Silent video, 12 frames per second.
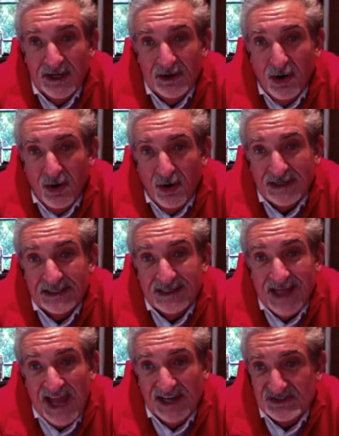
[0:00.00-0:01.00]
and hard
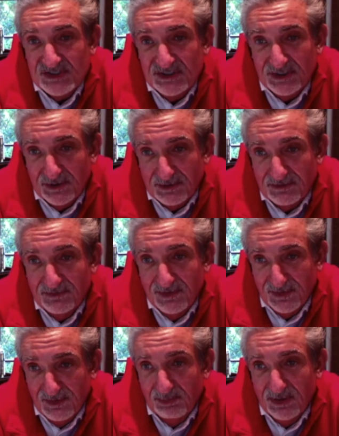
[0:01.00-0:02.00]
last year for
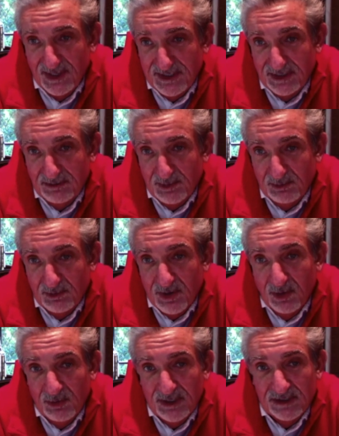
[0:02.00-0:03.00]
the play-in when we're
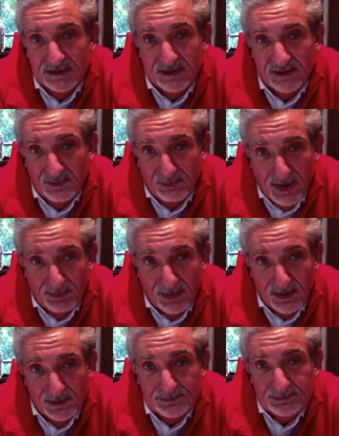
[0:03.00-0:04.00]
going into the
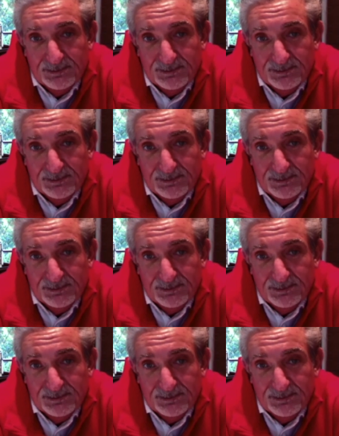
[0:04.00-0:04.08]
bubble.